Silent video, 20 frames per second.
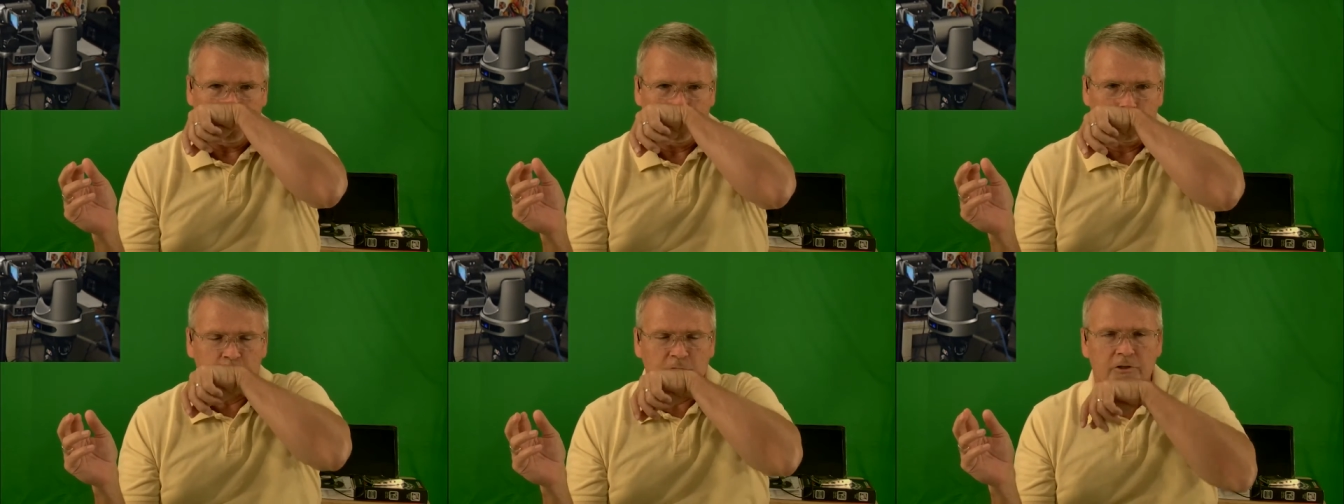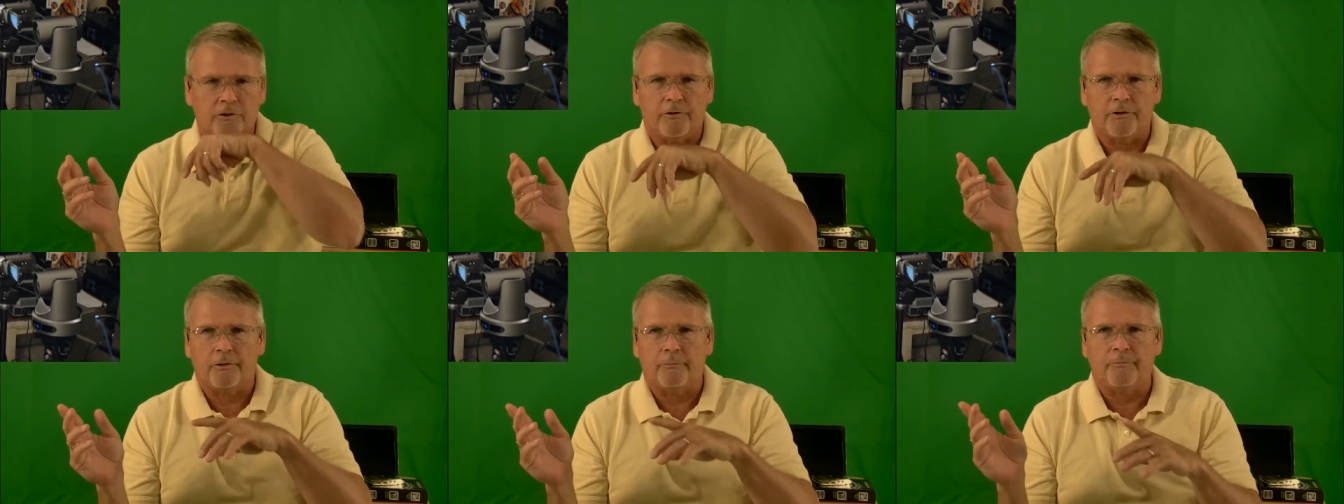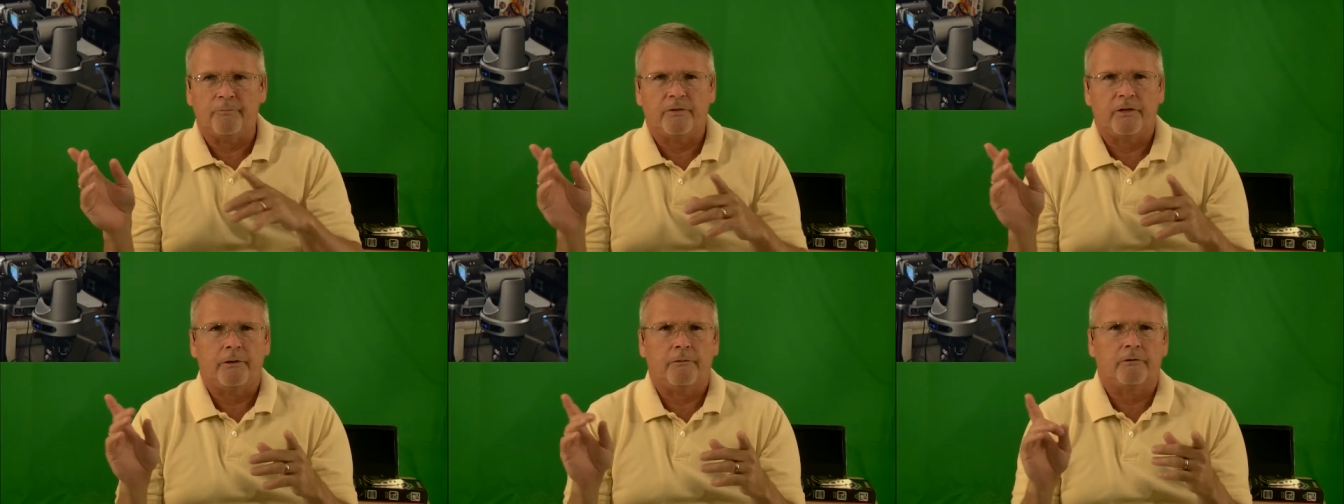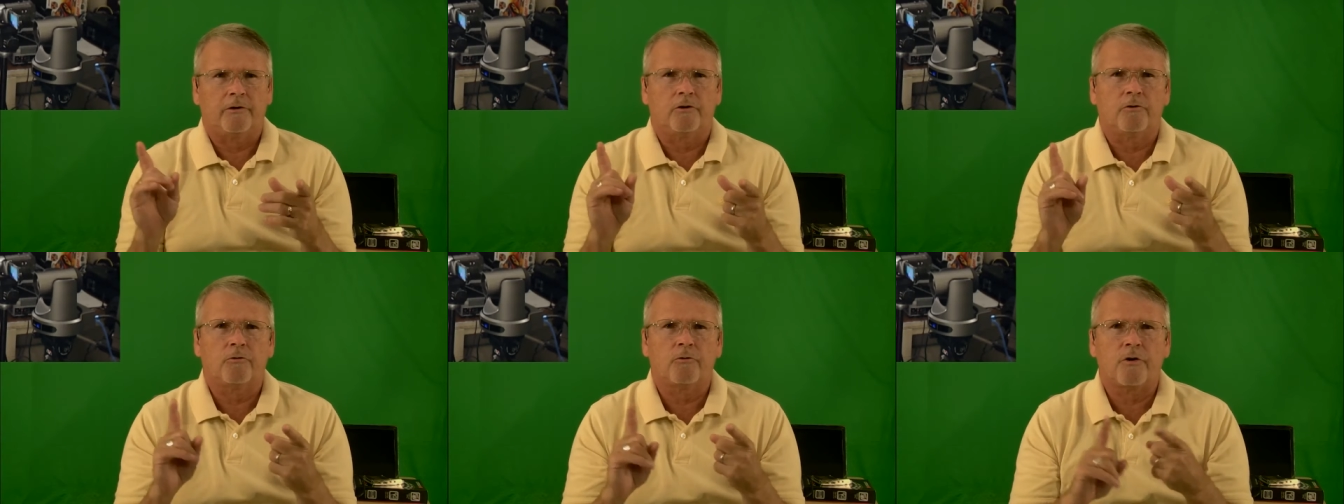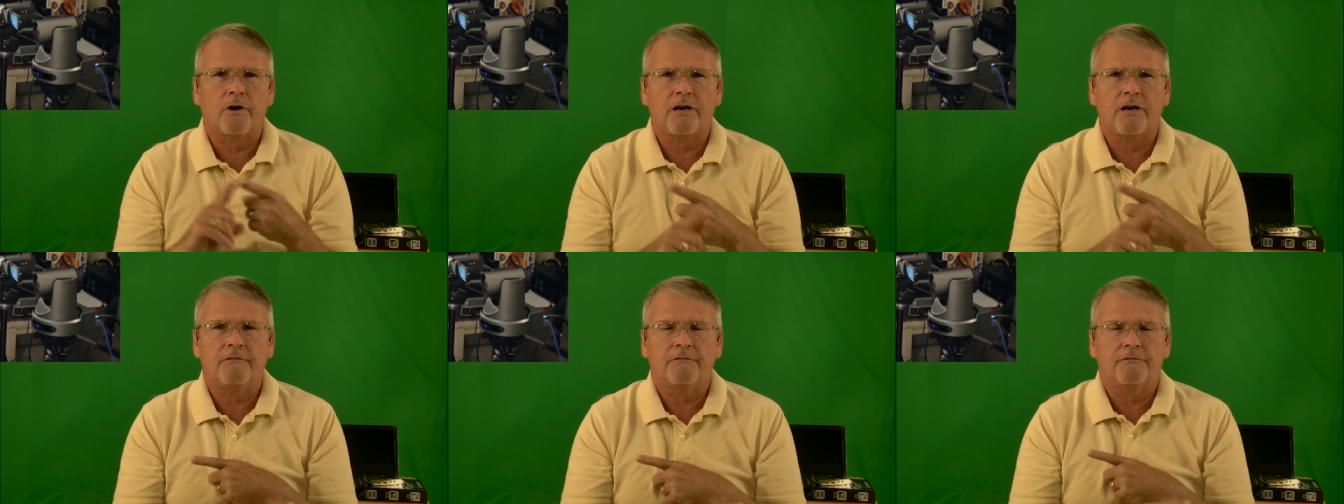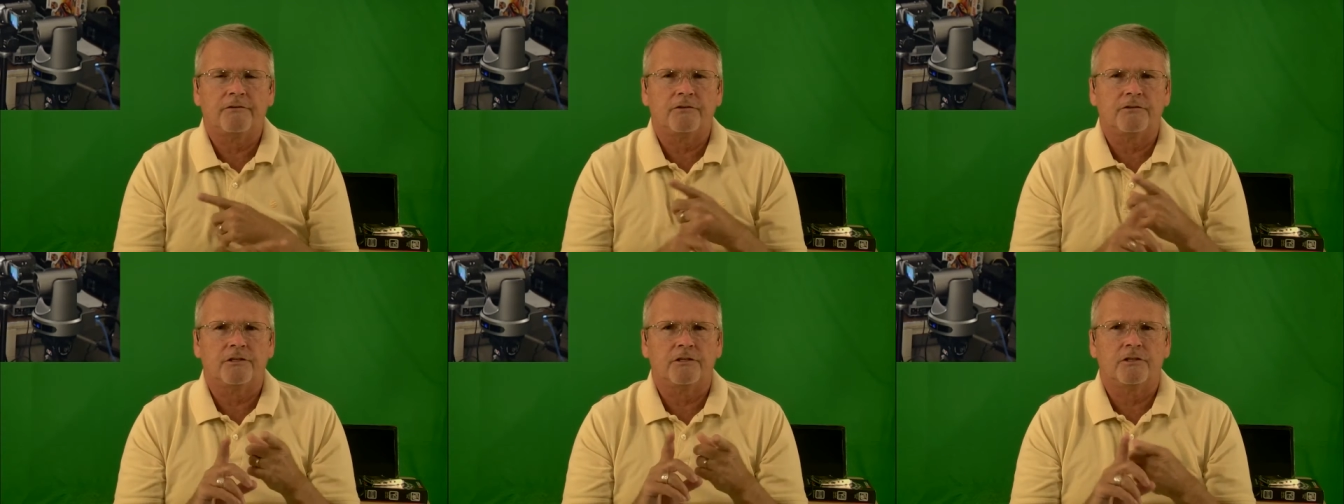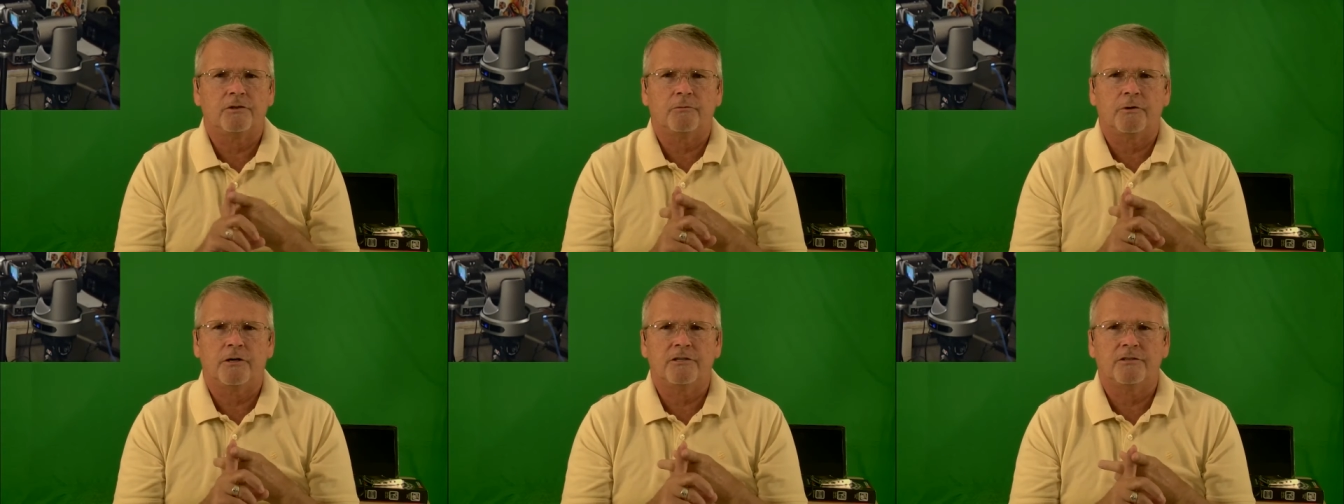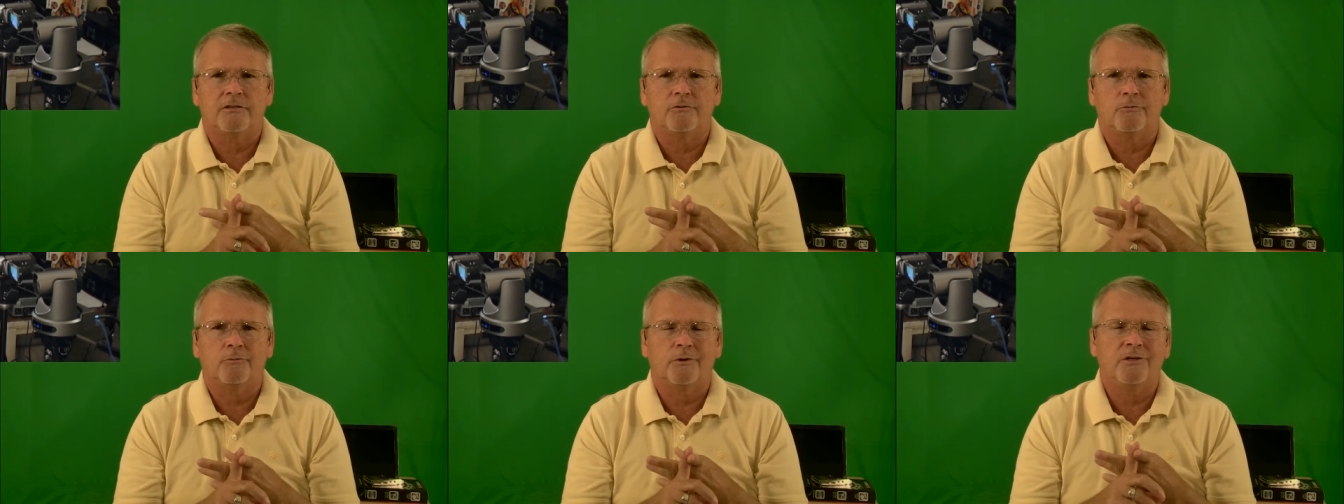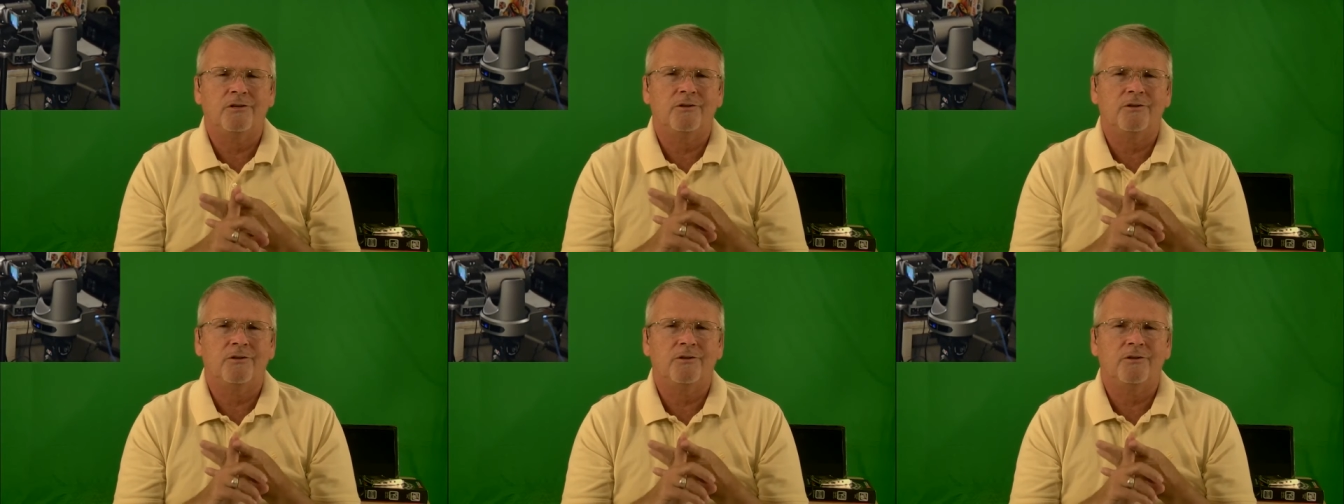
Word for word: So they're great for situations where you